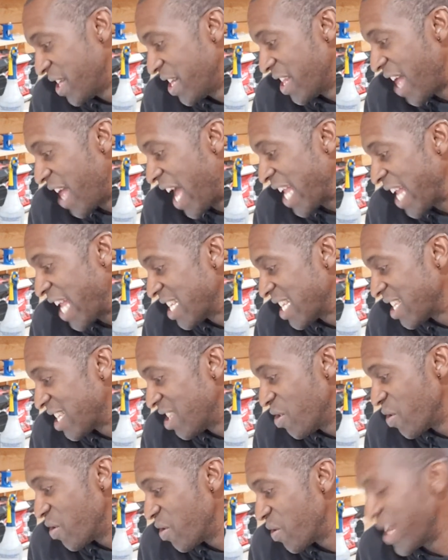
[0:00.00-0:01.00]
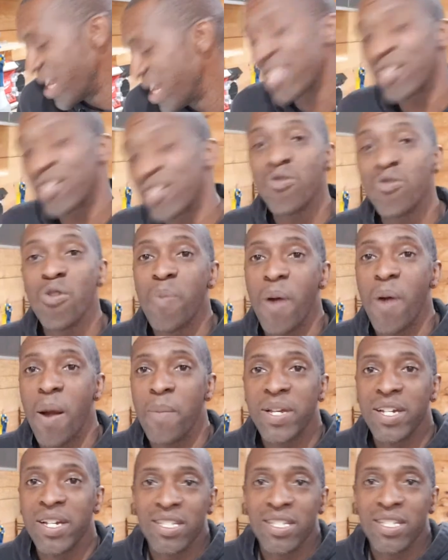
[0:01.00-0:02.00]
That is new, and that's the cool part
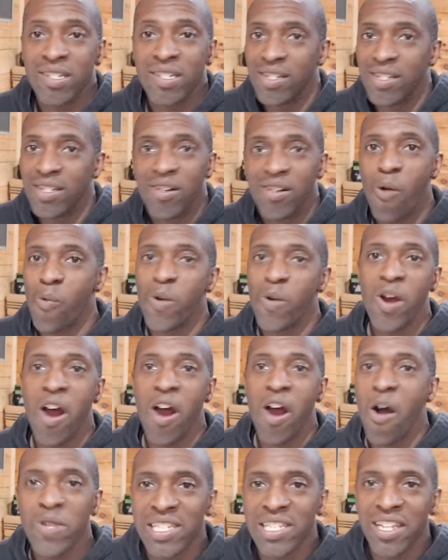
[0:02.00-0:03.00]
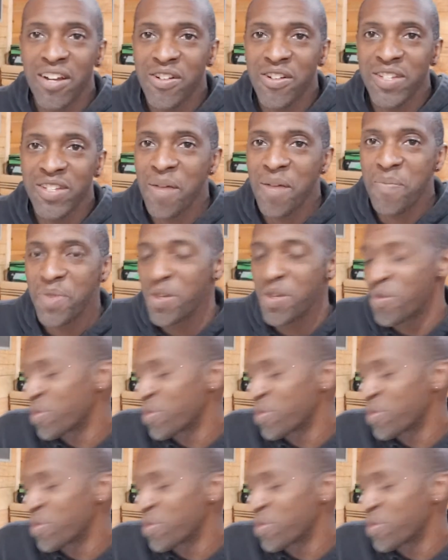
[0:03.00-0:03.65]
because we're always learning something new.